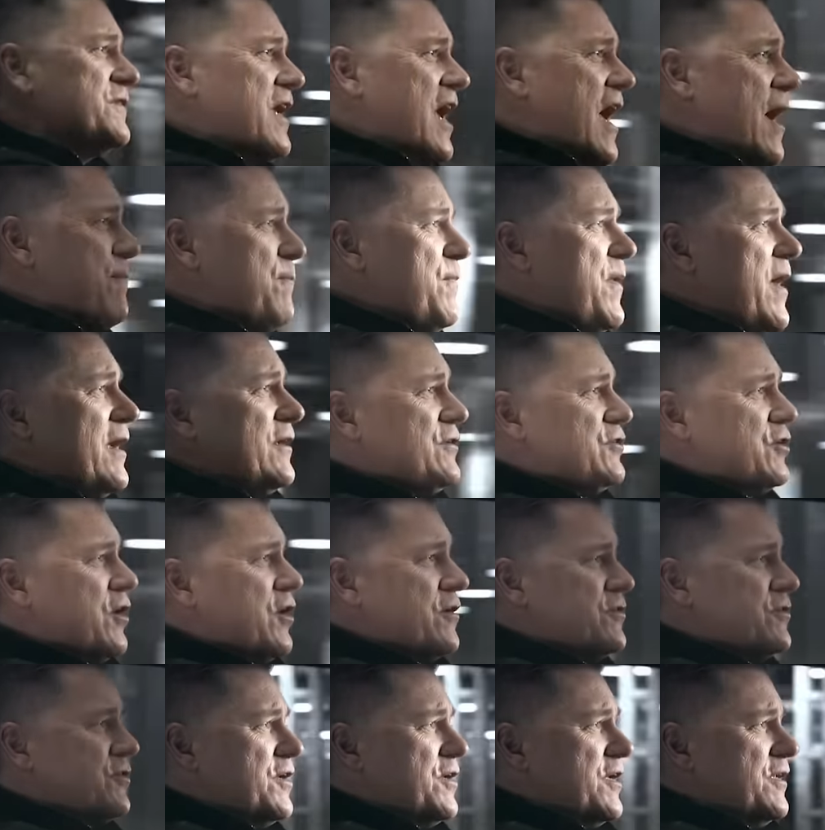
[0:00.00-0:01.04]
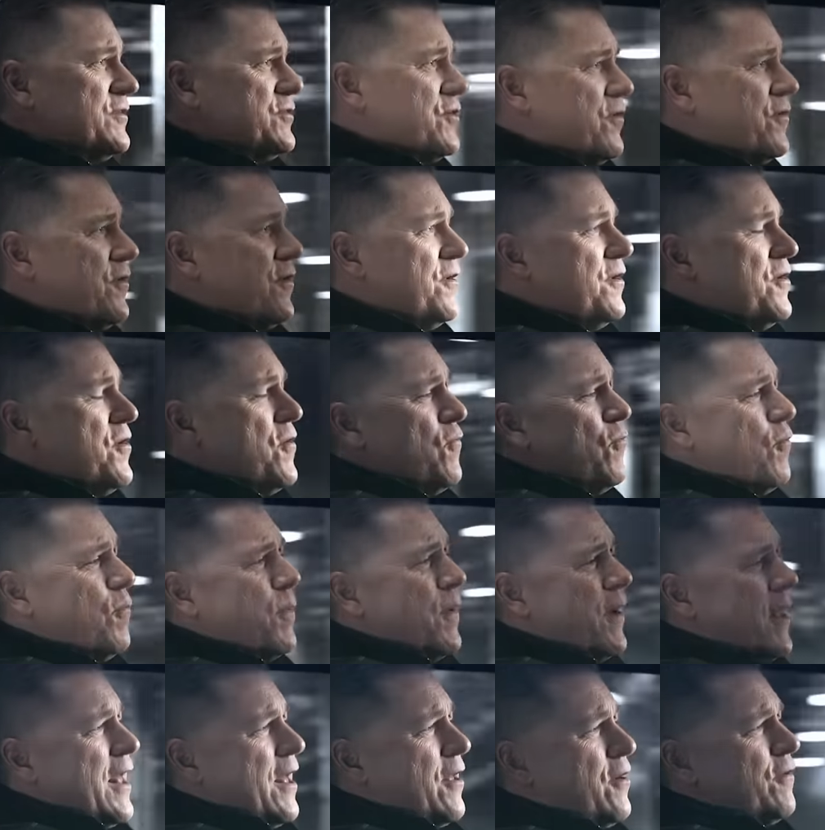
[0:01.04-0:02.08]
The 400 volt Scatpack Charger
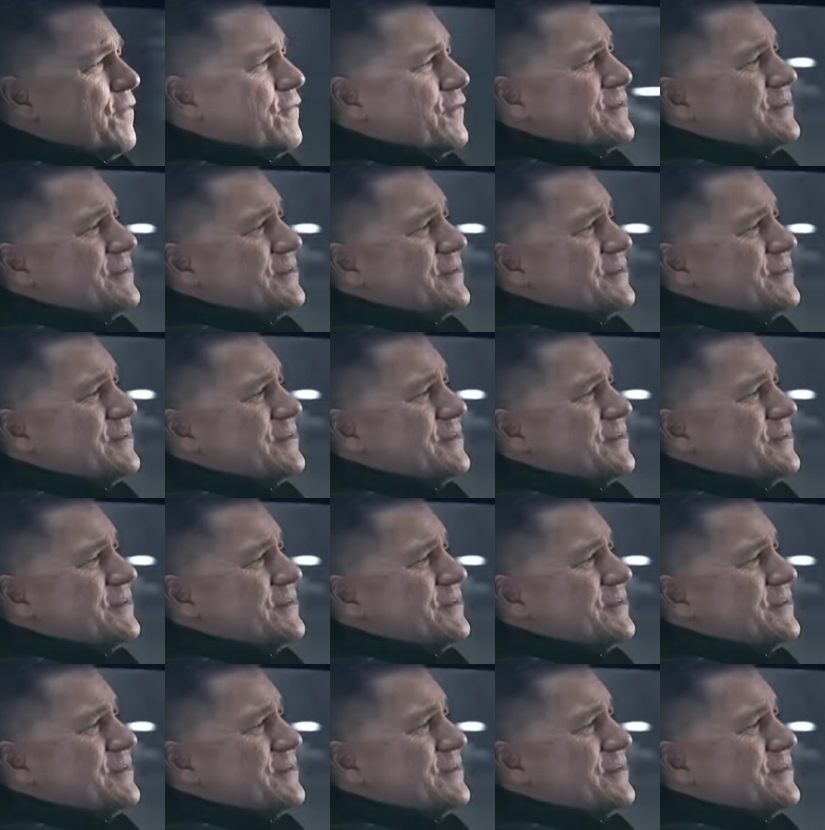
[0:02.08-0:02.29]
Daytona